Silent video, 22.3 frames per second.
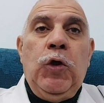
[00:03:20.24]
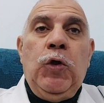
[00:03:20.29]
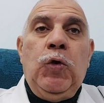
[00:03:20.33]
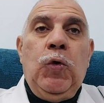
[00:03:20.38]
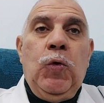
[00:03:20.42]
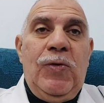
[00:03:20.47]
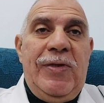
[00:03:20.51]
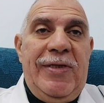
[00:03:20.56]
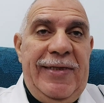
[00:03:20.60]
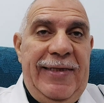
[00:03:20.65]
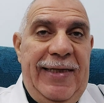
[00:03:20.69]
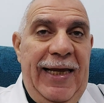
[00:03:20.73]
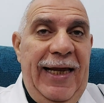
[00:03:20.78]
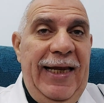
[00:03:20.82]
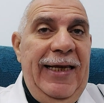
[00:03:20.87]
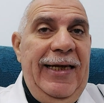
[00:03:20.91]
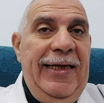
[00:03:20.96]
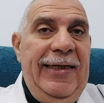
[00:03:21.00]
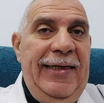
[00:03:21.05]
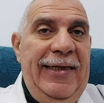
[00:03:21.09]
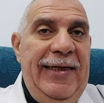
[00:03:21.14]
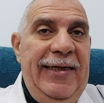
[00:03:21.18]
You
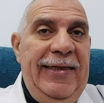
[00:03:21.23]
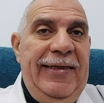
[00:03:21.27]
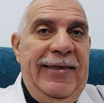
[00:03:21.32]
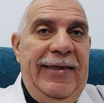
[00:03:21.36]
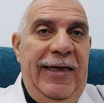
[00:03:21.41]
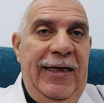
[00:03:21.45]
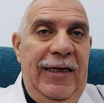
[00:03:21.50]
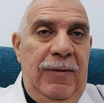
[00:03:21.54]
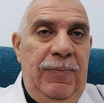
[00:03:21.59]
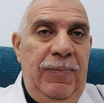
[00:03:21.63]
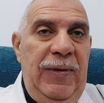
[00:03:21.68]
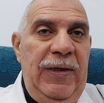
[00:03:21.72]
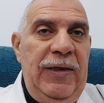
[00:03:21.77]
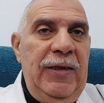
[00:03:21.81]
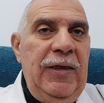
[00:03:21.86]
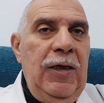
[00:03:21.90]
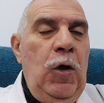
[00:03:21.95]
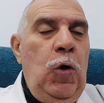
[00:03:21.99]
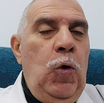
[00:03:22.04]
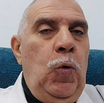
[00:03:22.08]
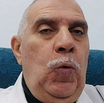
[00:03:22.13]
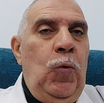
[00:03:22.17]
still need treatment
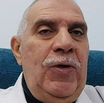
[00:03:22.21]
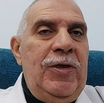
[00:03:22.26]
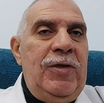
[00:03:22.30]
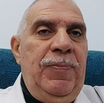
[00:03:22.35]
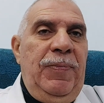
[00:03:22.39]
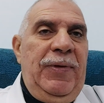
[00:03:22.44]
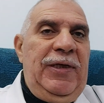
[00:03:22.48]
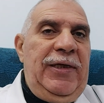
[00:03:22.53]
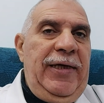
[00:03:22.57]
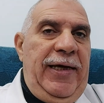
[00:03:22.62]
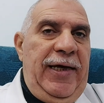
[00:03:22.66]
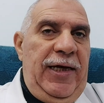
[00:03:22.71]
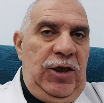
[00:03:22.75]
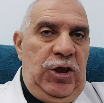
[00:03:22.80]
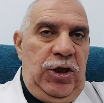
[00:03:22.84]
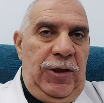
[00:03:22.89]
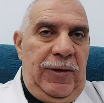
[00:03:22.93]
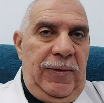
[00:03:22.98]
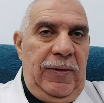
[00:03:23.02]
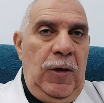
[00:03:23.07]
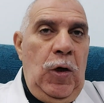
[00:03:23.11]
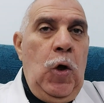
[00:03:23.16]
with
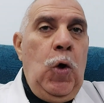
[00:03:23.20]
medication.